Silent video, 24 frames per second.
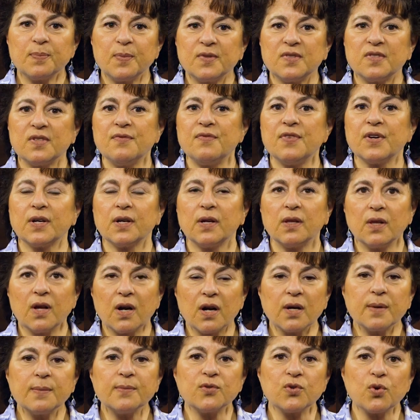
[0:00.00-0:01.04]
specific
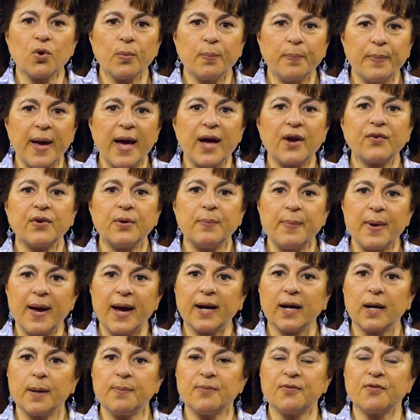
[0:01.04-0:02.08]
alarms or battery
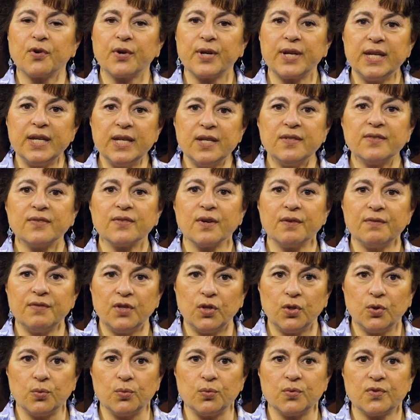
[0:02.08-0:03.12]
backup for ease of
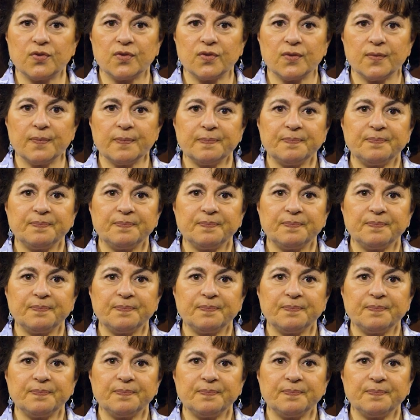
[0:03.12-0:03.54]
use.